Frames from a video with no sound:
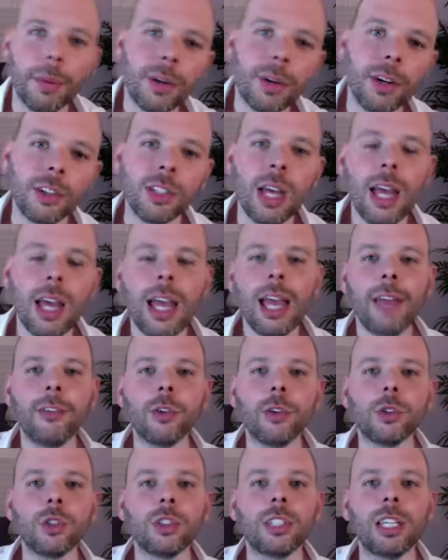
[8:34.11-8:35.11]
Because if
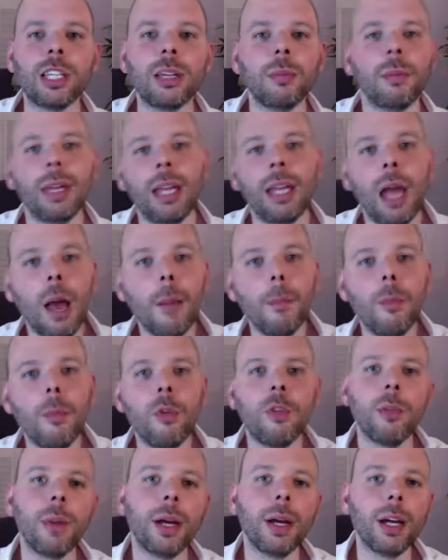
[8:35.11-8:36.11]
you're just seeing me
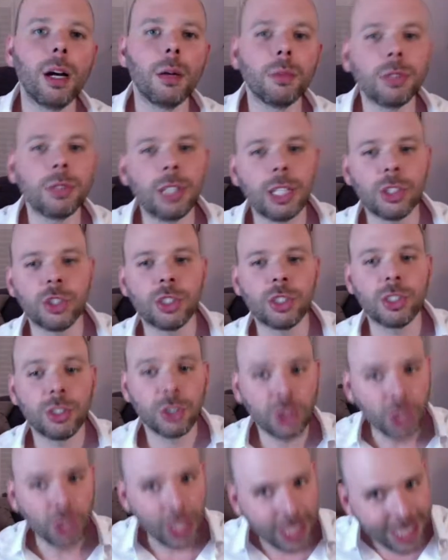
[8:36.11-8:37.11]
moving my arms, just
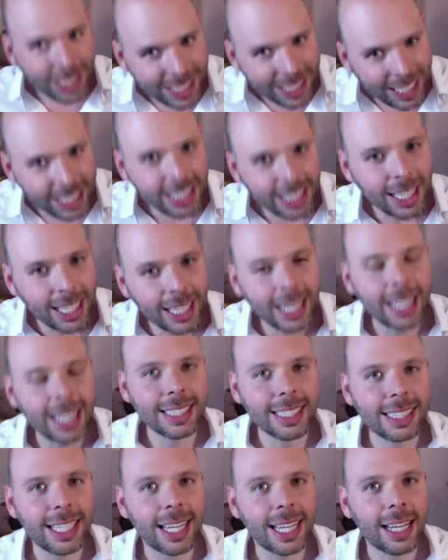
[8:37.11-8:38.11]

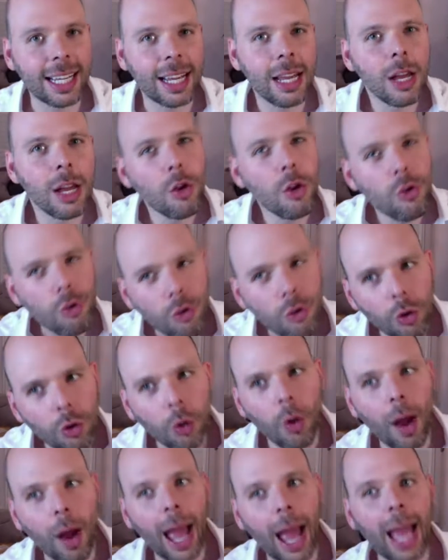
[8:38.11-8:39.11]
gesticulating,
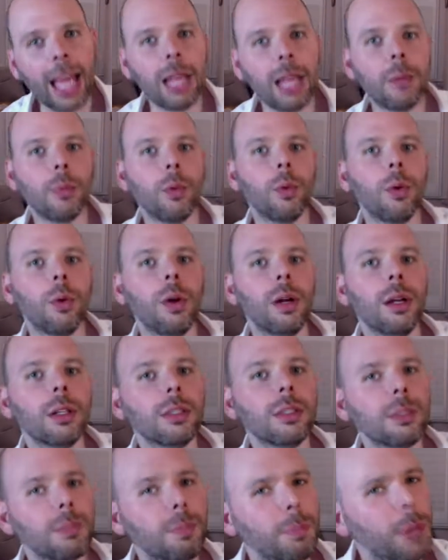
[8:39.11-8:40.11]
not able
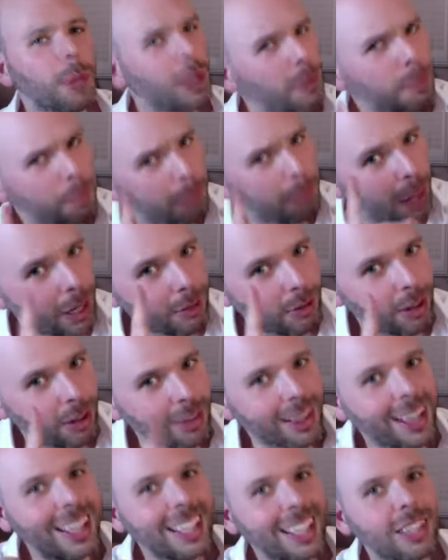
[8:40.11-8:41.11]

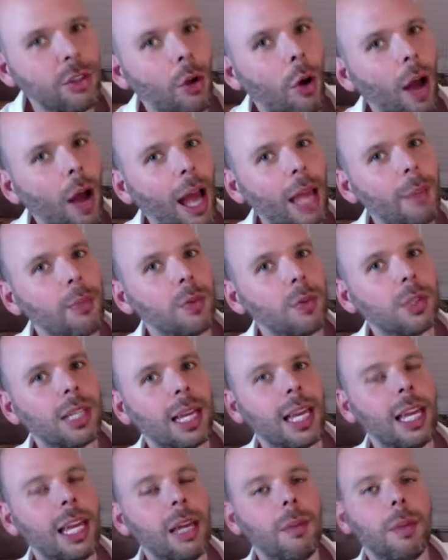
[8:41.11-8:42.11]

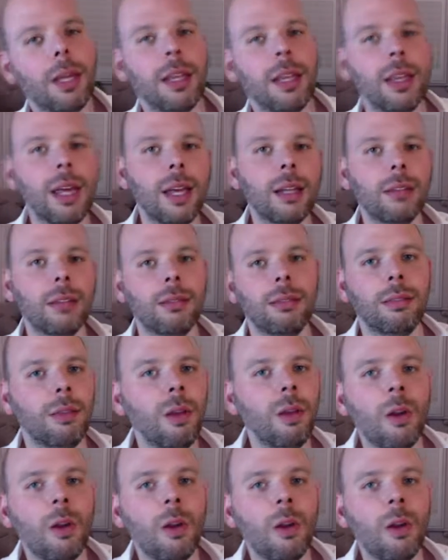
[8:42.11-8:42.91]
to hear me, then